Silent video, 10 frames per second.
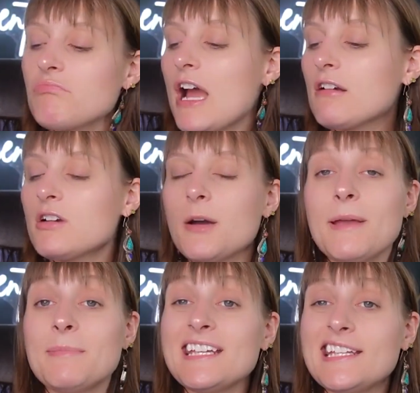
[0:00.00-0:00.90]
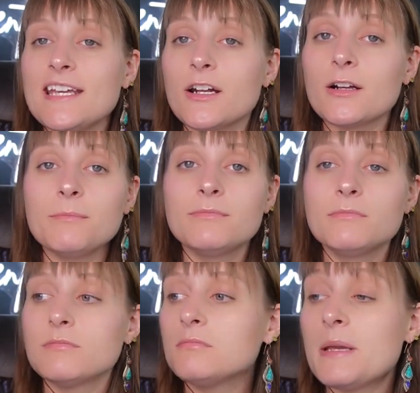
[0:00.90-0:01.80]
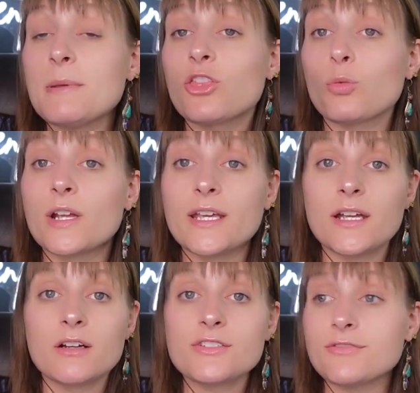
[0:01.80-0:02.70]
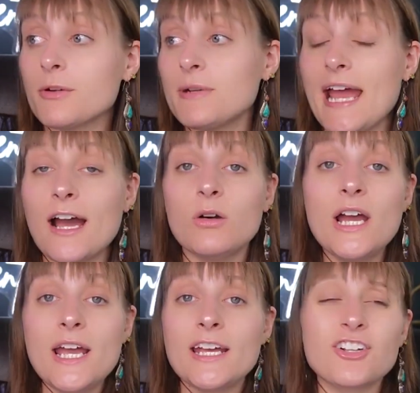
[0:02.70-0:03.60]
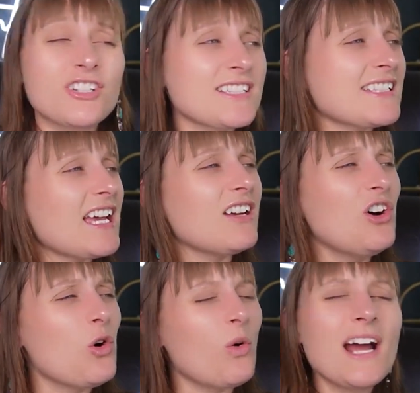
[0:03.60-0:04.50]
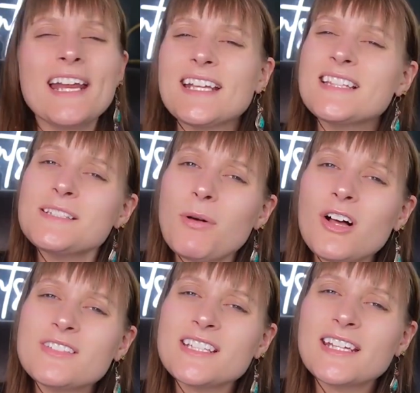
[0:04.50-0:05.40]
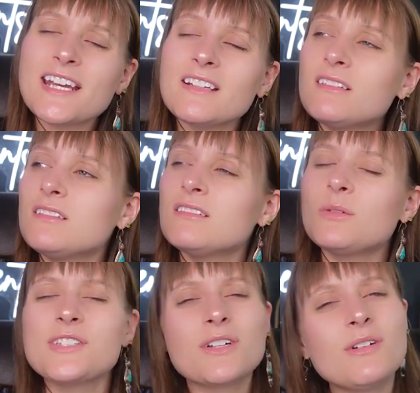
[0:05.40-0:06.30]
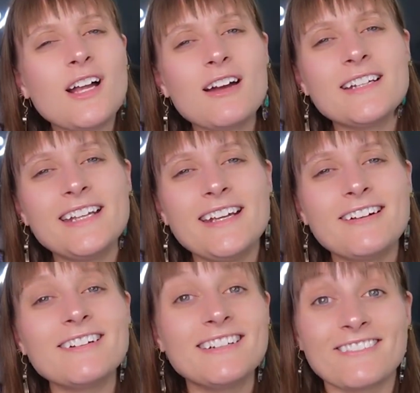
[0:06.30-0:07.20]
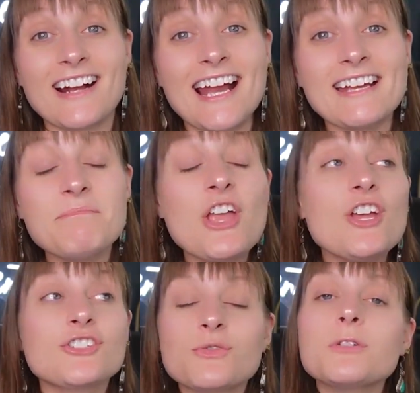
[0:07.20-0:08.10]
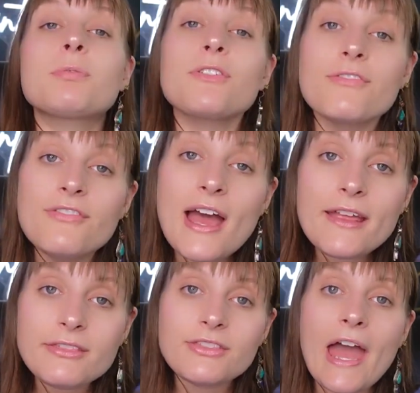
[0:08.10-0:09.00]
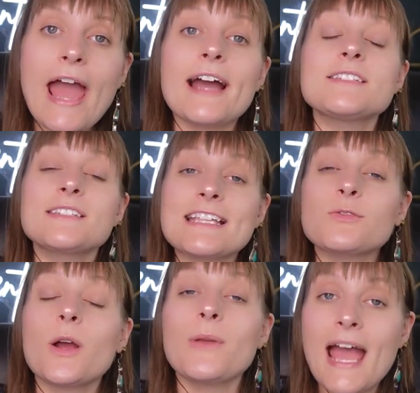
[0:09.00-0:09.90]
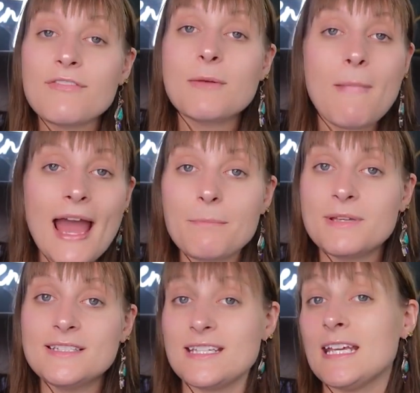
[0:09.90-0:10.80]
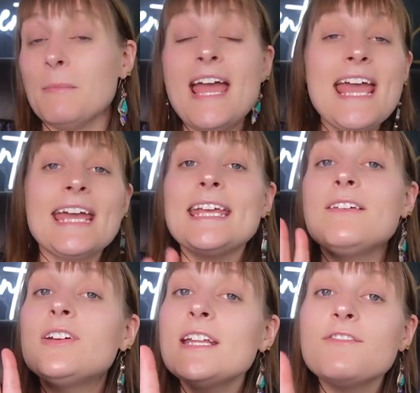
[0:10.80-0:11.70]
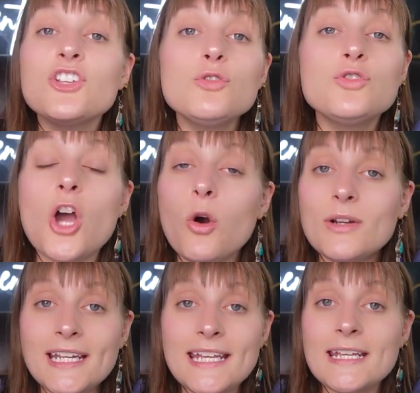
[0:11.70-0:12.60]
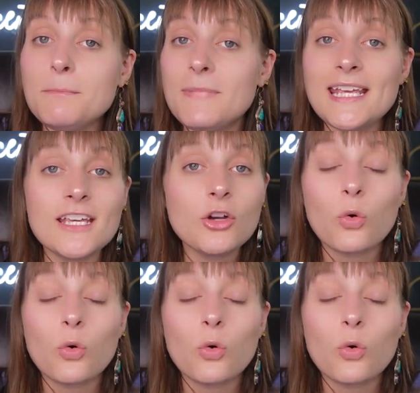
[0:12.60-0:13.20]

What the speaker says: I don't know, maybe a year, maybe 3 years from now, and you're going to say, why did I get this policy again? What's going on in here, right? So to prevent that, that's why we have the mapping team. Even if you don't need me